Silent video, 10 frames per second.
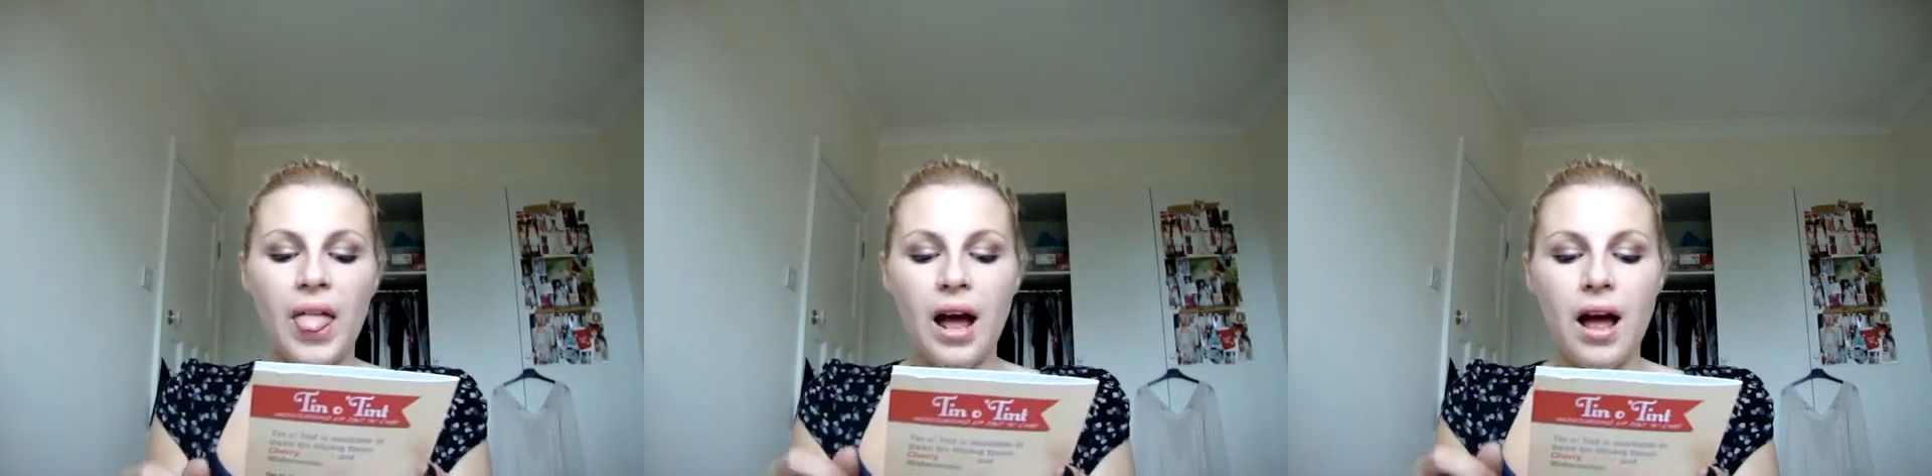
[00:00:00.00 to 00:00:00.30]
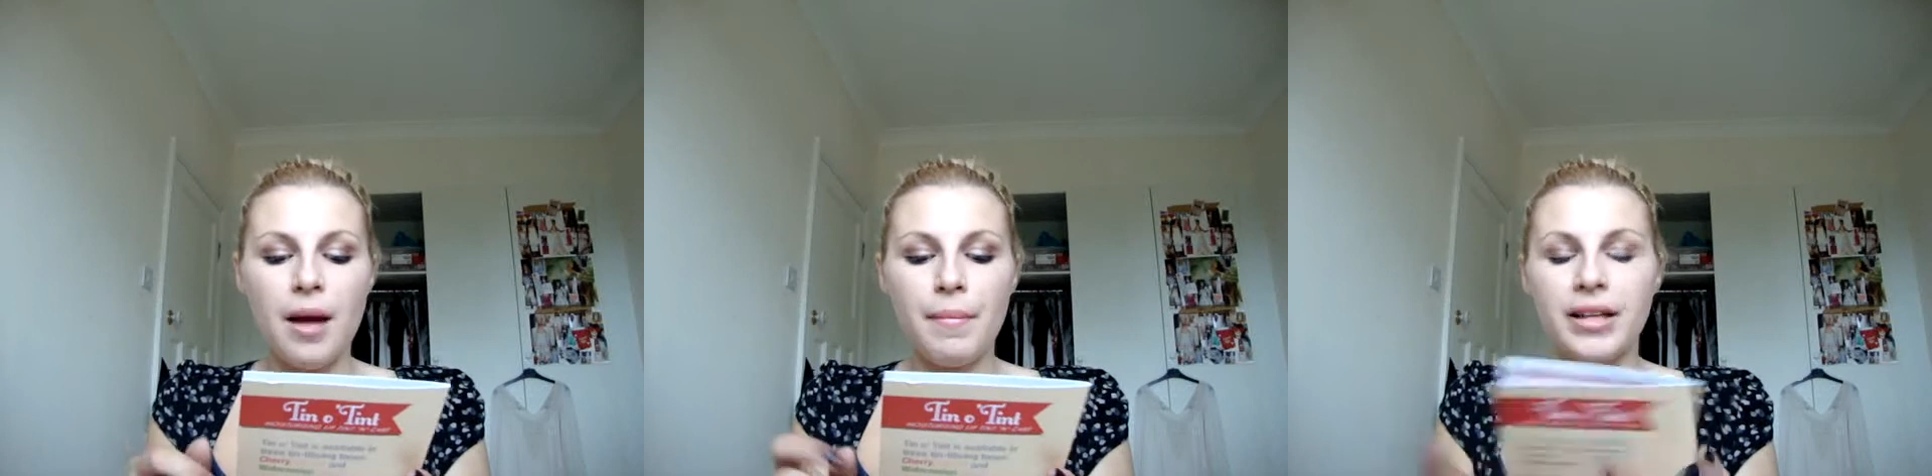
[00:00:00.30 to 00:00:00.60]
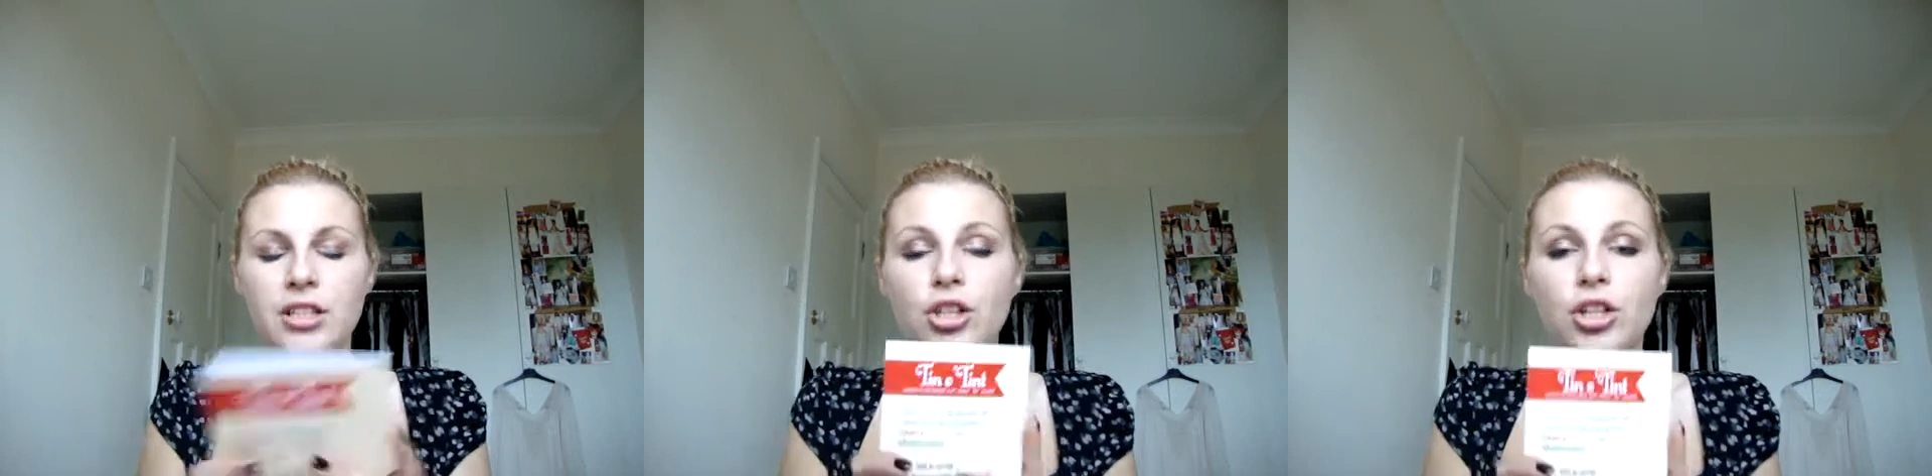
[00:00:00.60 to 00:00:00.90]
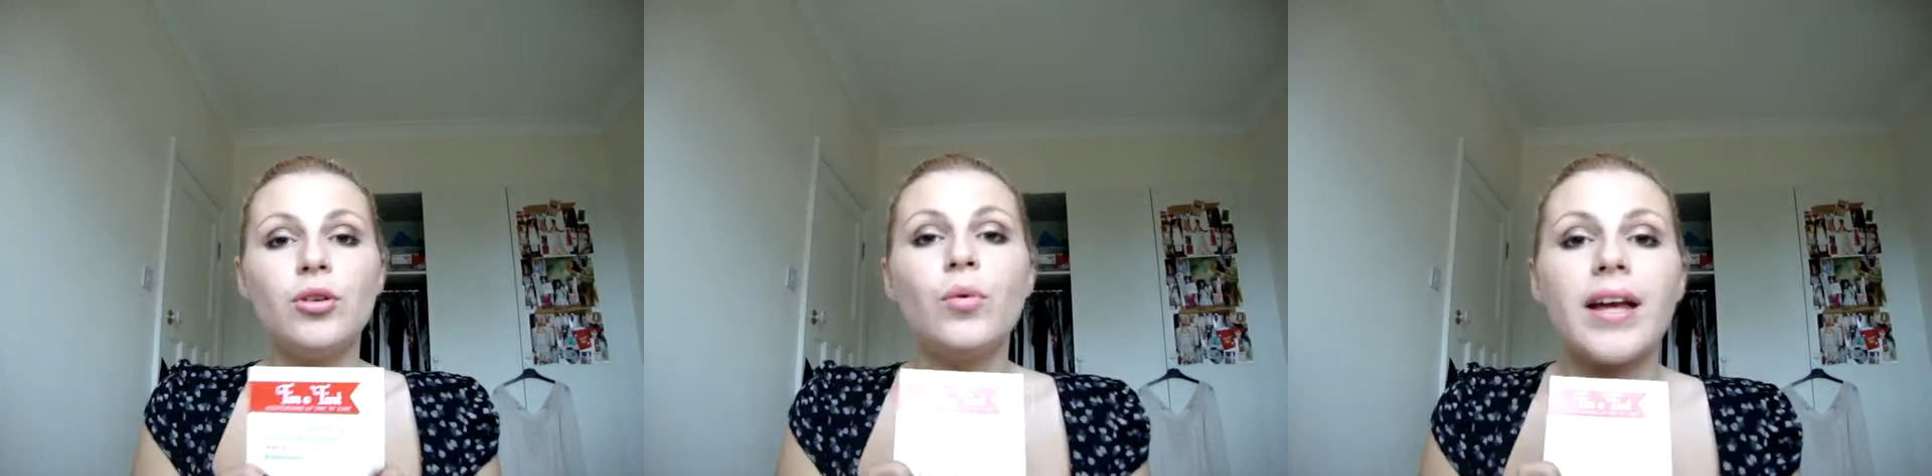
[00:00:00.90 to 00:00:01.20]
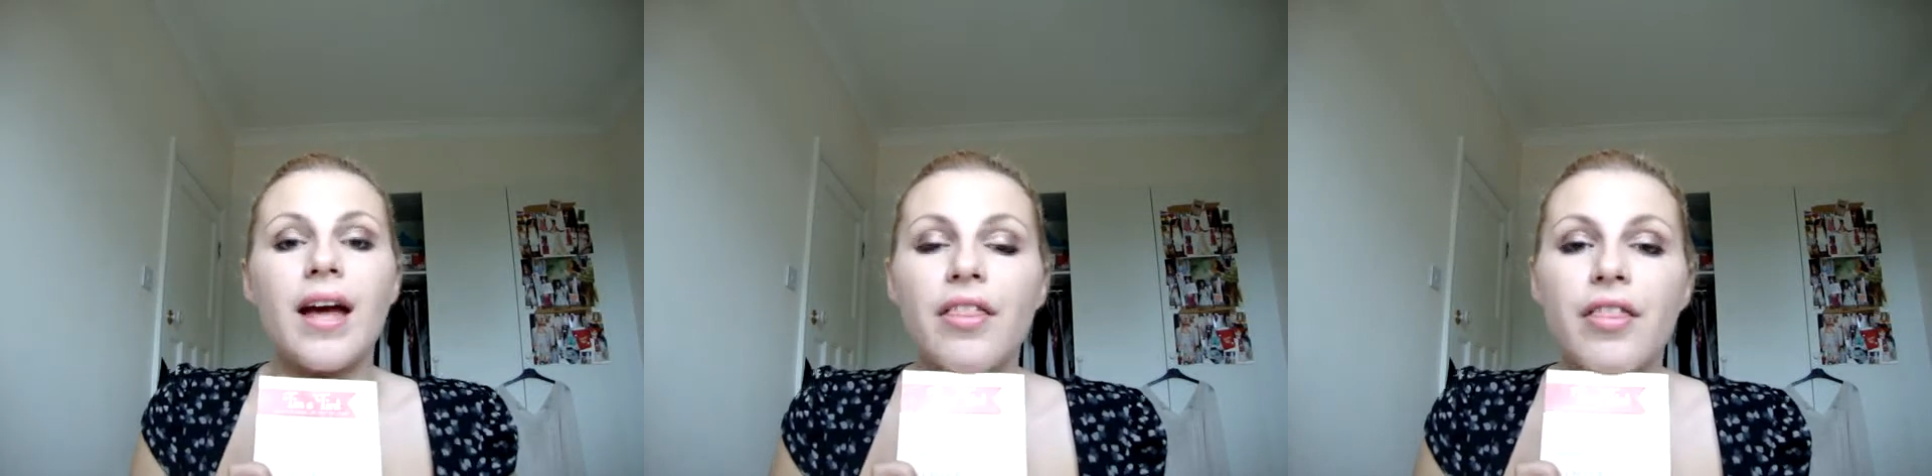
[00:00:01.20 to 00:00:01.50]
I do
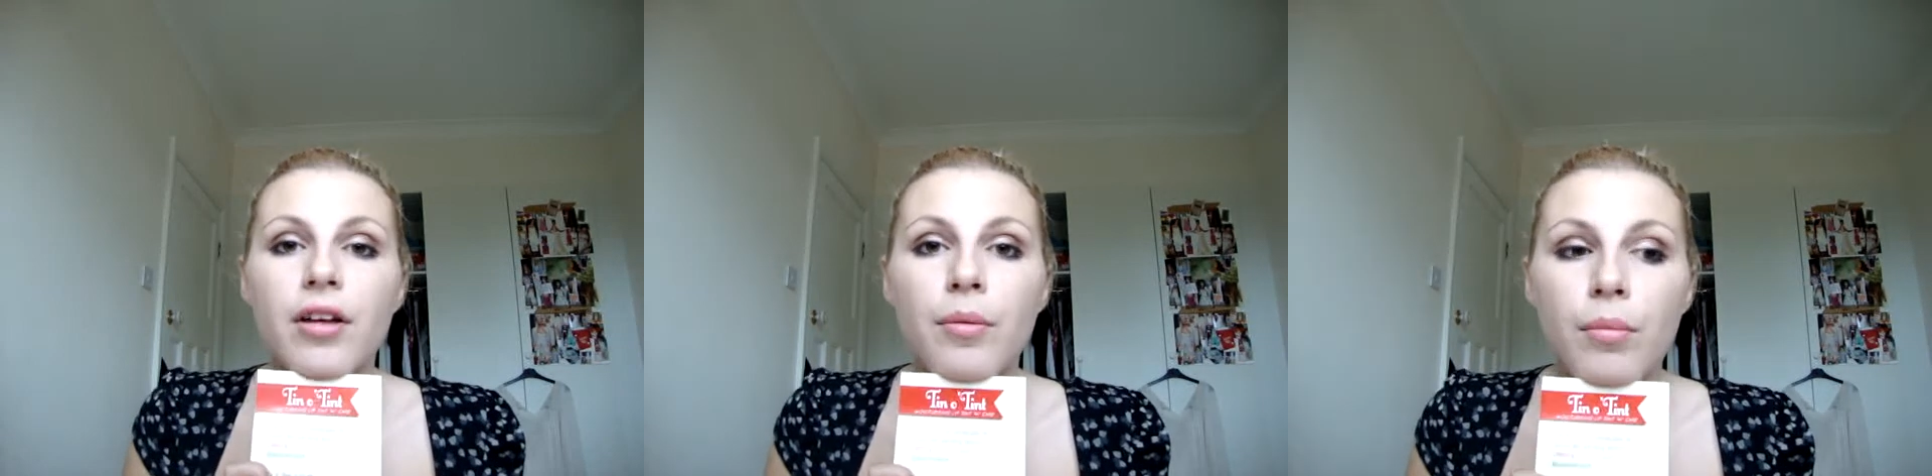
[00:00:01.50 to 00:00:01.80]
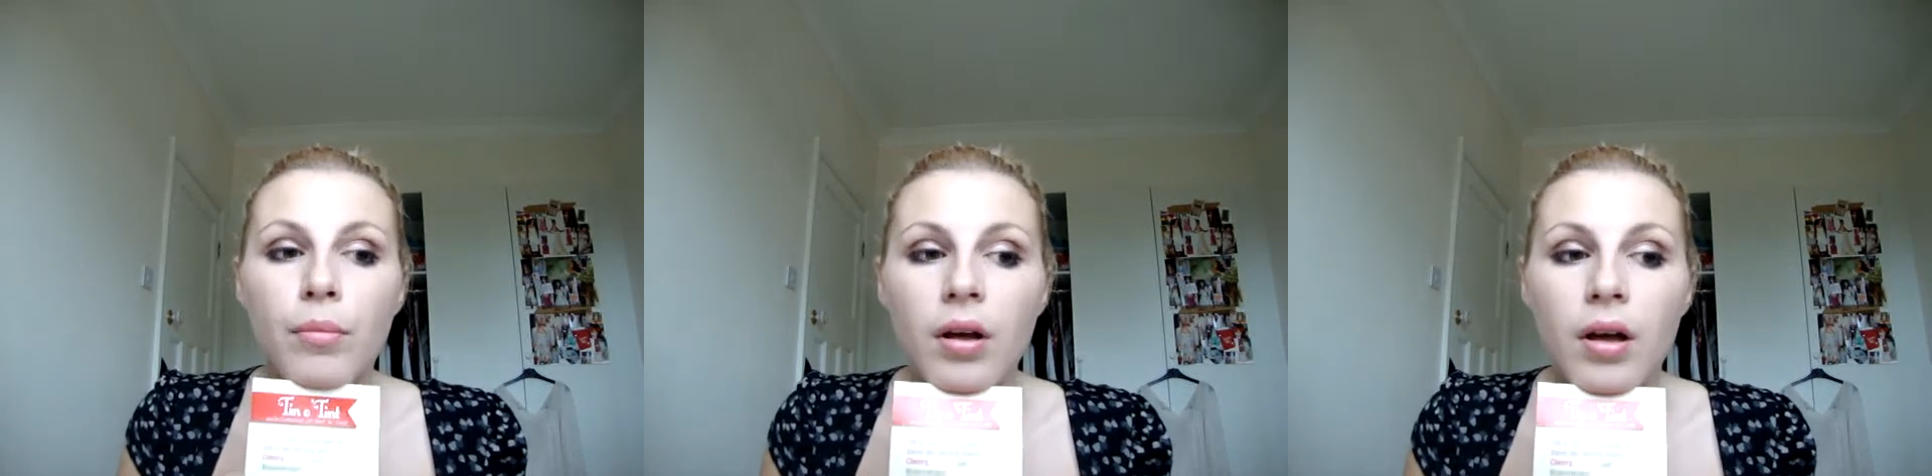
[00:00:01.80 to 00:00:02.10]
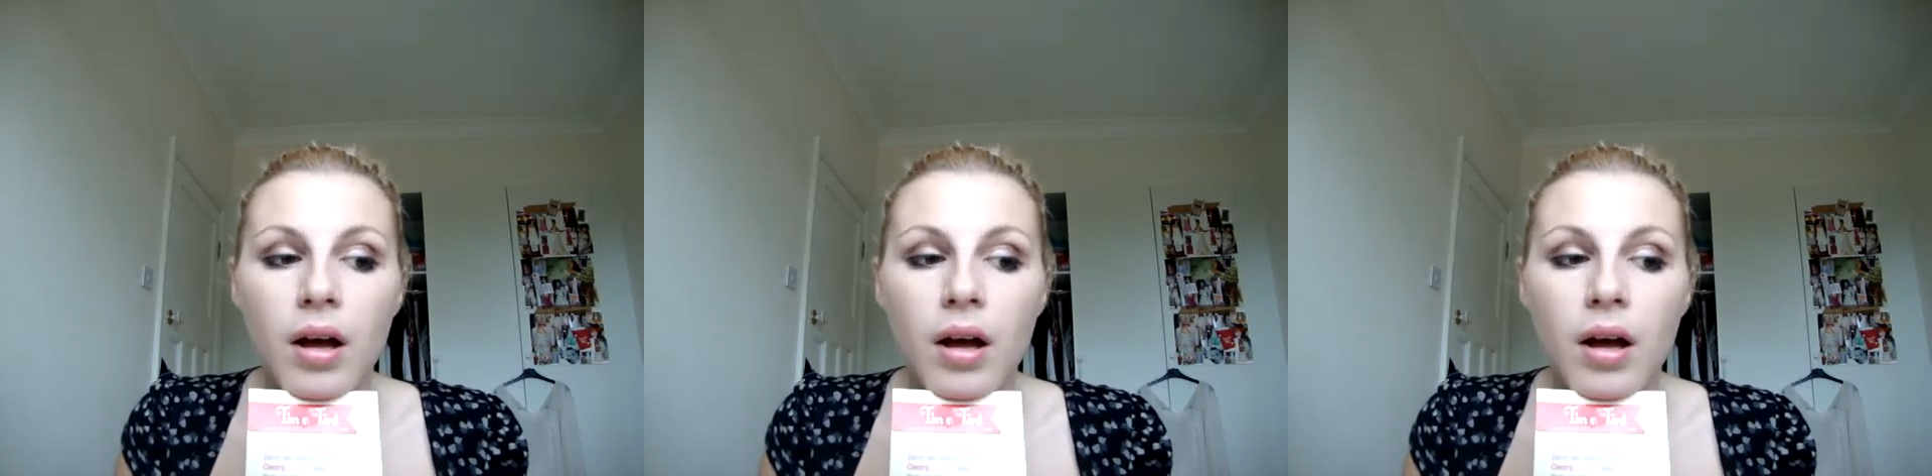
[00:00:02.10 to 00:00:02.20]
get them